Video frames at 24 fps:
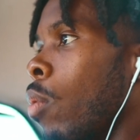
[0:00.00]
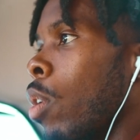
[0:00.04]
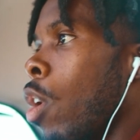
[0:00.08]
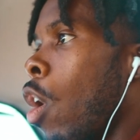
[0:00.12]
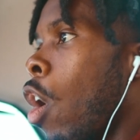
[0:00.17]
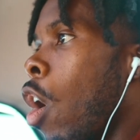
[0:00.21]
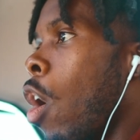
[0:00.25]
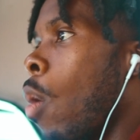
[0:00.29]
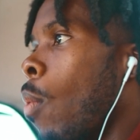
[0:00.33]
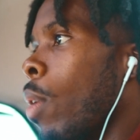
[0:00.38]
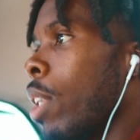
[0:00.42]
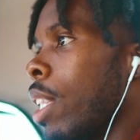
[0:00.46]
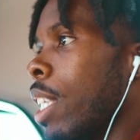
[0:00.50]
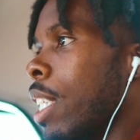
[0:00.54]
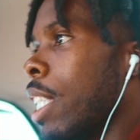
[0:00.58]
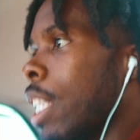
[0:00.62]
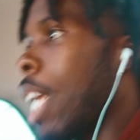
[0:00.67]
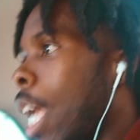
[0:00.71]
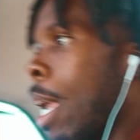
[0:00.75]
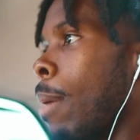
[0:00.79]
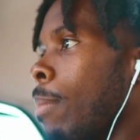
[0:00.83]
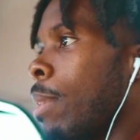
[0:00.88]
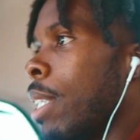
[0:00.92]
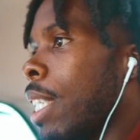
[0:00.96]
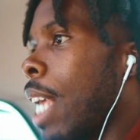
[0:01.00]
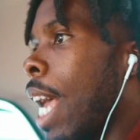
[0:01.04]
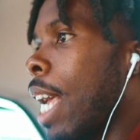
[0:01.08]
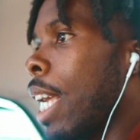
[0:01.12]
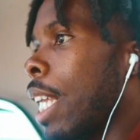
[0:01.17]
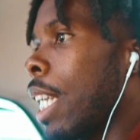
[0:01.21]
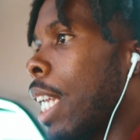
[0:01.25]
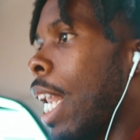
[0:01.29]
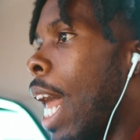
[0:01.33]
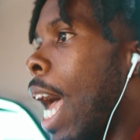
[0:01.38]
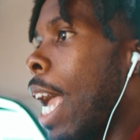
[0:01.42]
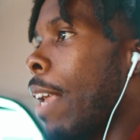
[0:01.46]
We all want the same
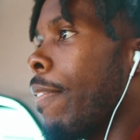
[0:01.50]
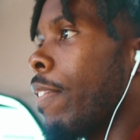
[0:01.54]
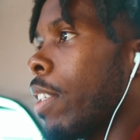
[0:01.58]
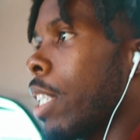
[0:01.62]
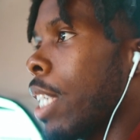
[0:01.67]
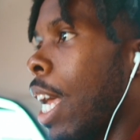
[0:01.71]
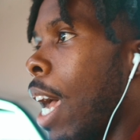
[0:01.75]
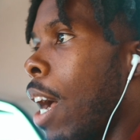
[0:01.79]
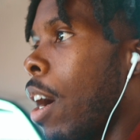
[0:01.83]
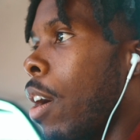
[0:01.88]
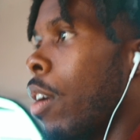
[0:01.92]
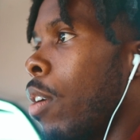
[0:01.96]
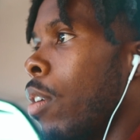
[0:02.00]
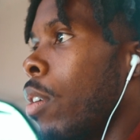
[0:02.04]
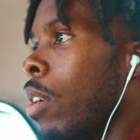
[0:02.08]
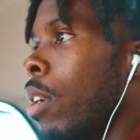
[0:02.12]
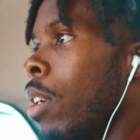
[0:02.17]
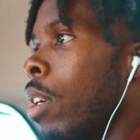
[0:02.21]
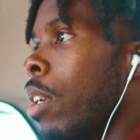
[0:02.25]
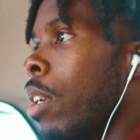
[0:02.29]
exact lifestyle,